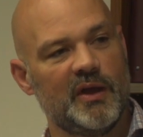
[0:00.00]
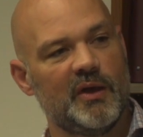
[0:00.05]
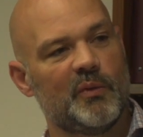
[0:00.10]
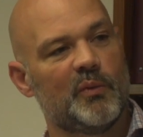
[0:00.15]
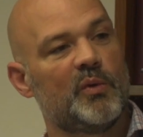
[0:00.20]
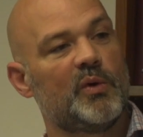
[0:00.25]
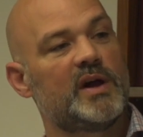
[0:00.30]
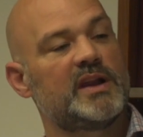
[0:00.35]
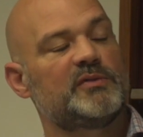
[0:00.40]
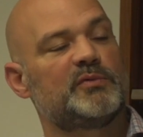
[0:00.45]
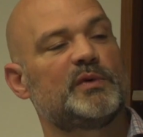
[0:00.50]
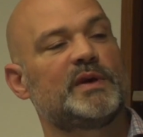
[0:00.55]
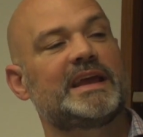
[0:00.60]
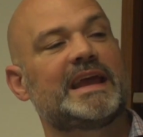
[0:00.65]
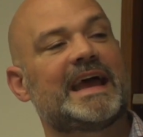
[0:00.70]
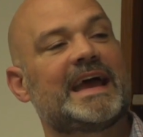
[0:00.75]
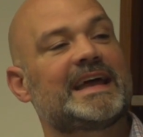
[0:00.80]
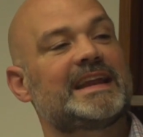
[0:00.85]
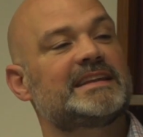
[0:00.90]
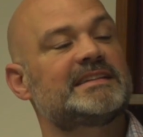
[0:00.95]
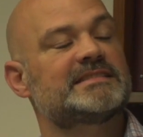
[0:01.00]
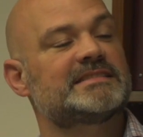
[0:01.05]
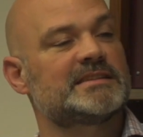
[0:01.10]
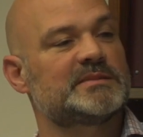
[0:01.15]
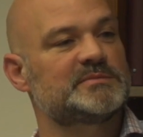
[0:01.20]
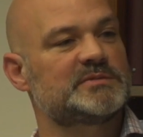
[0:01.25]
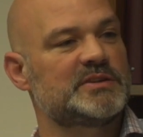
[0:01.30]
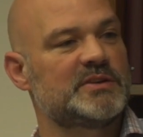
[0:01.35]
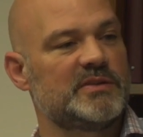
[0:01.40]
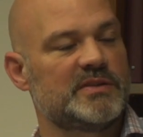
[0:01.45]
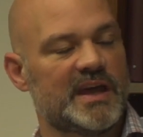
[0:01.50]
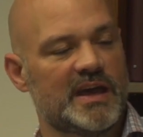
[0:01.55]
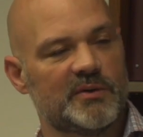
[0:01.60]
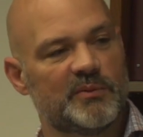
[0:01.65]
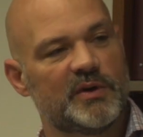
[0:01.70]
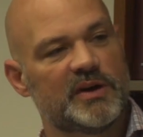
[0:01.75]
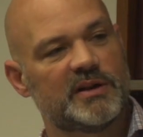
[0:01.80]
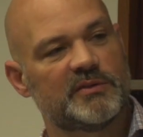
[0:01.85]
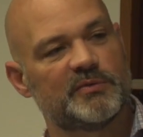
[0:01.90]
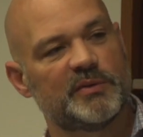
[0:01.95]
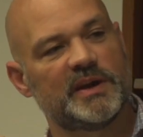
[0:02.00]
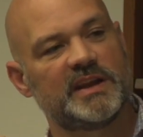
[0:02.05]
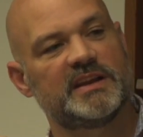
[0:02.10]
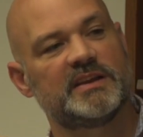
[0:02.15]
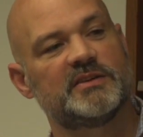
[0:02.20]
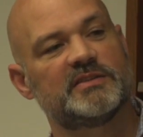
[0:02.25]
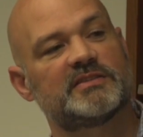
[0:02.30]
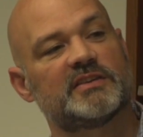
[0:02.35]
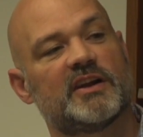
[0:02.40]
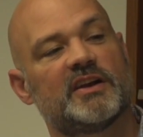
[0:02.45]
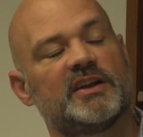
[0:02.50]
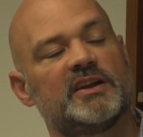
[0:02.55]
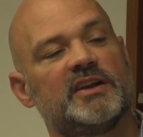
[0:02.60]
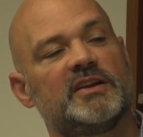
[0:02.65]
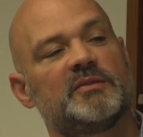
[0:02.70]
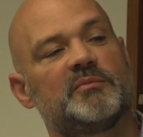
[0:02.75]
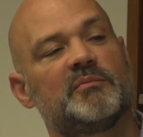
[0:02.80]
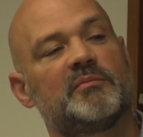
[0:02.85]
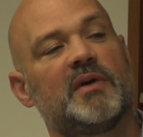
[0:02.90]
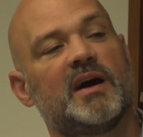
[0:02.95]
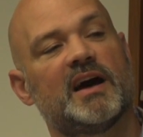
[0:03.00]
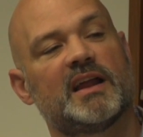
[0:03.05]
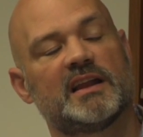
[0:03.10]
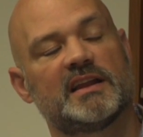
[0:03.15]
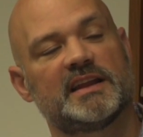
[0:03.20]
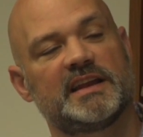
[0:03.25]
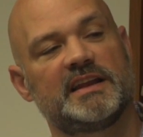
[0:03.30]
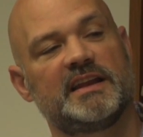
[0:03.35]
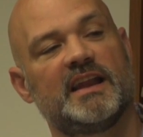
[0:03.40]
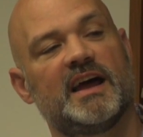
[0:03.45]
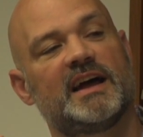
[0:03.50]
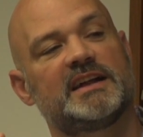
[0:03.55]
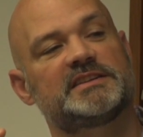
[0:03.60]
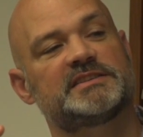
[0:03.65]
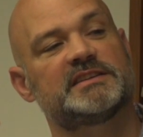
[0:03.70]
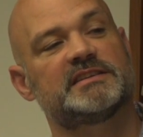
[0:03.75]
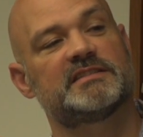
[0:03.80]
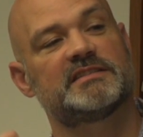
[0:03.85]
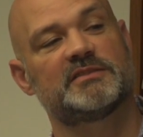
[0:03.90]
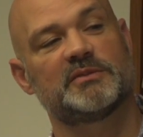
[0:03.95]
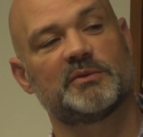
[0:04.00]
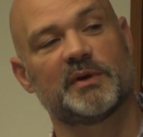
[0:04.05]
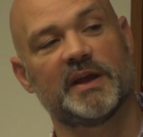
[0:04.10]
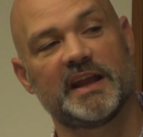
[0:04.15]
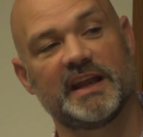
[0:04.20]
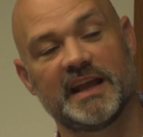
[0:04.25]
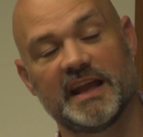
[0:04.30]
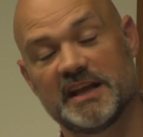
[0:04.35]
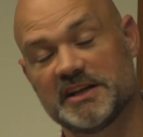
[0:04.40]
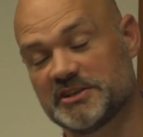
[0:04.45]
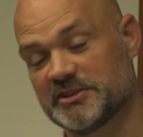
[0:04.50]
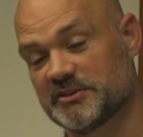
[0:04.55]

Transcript: What if we added some to that? What if we started modeling not just radiation